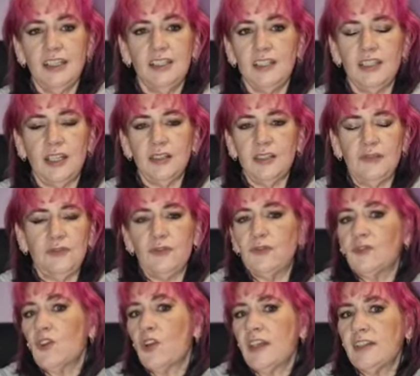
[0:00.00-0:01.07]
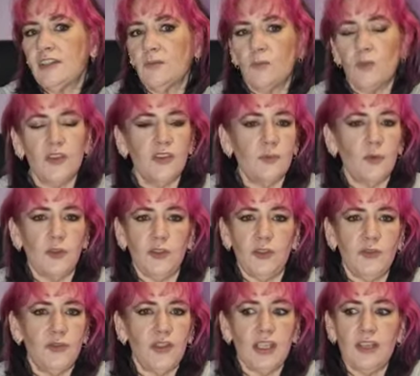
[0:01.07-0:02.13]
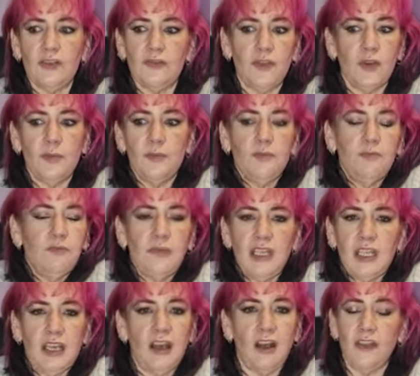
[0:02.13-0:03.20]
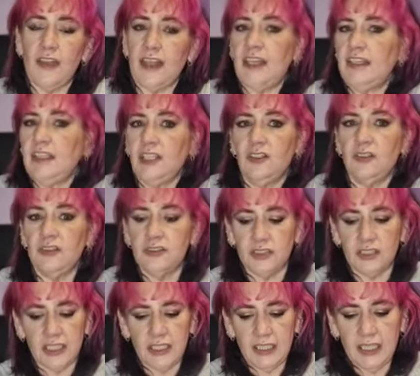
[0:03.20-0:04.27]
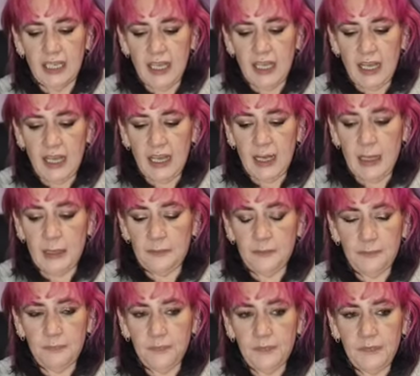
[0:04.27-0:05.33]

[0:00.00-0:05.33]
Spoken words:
you know, if you've tried them, what you think of them. Are they any good? And